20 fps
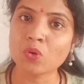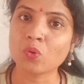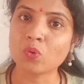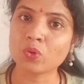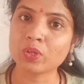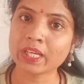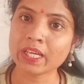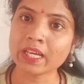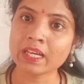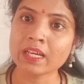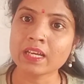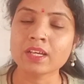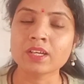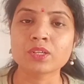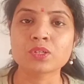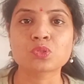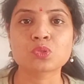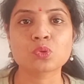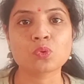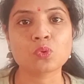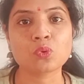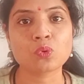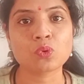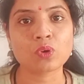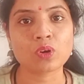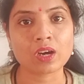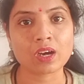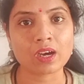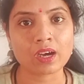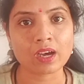Okay,
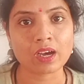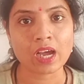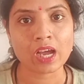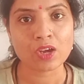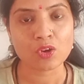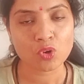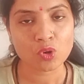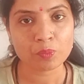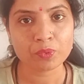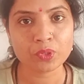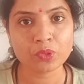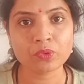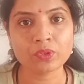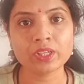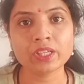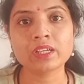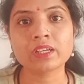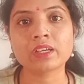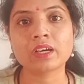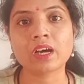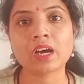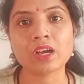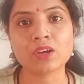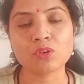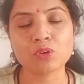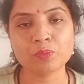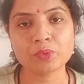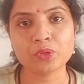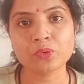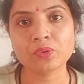so I hope you
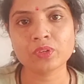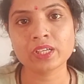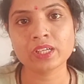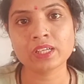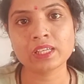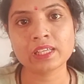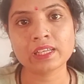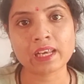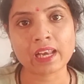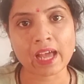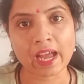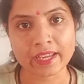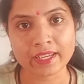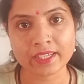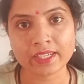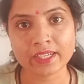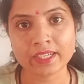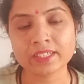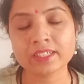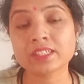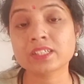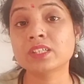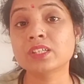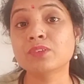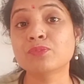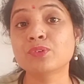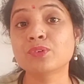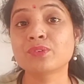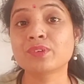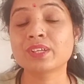really like it.
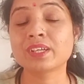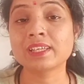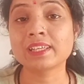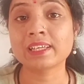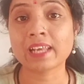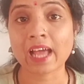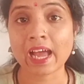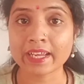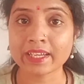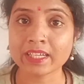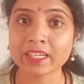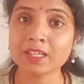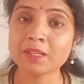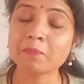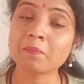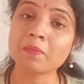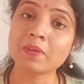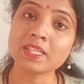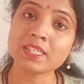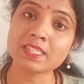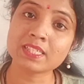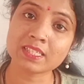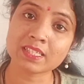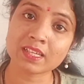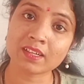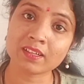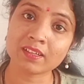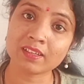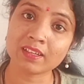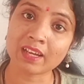If you really like it, please
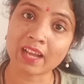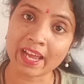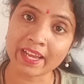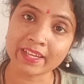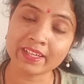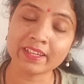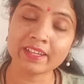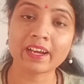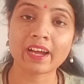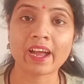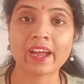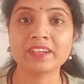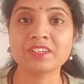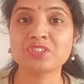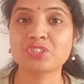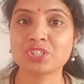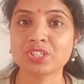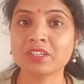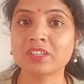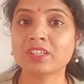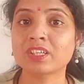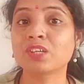like and share.